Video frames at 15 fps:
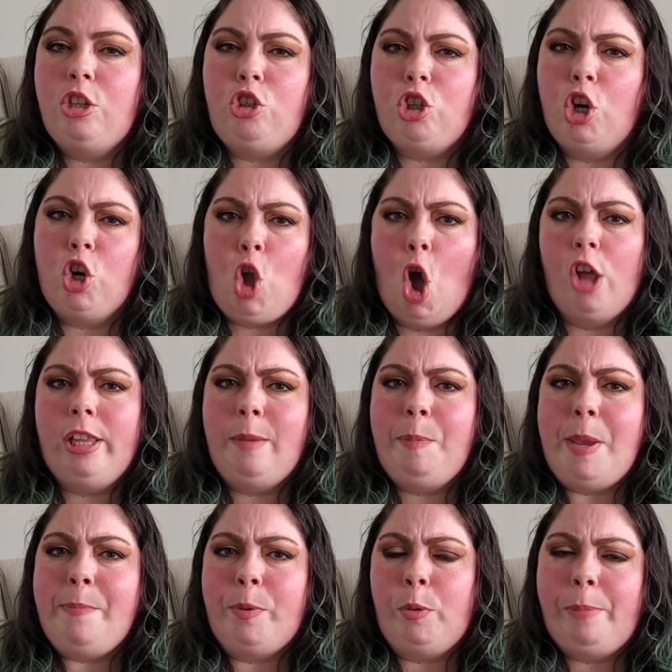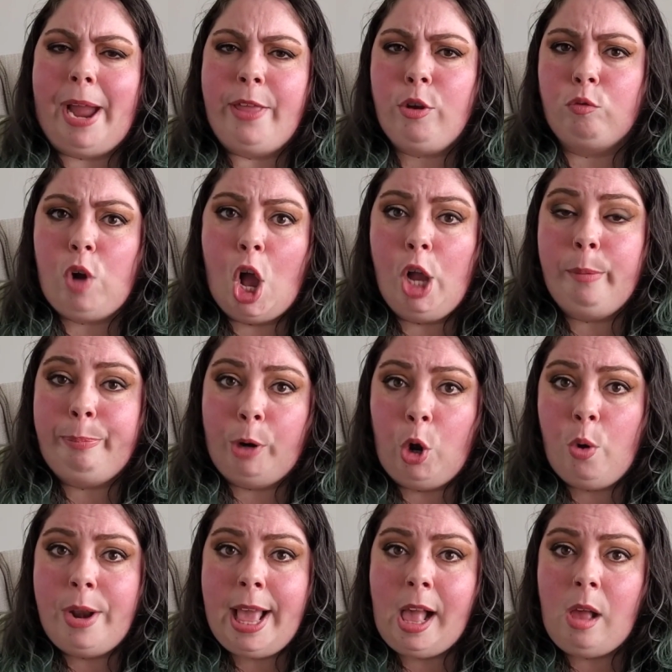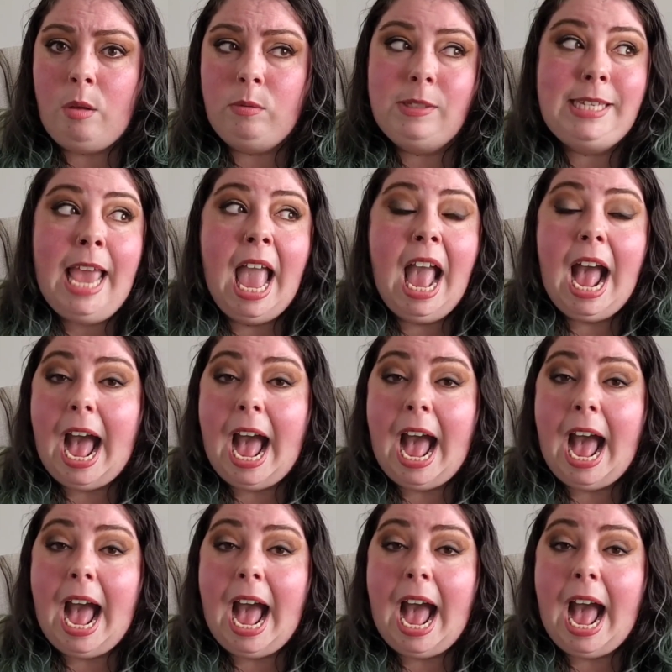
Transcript: and start calling people by the wrong pronouns?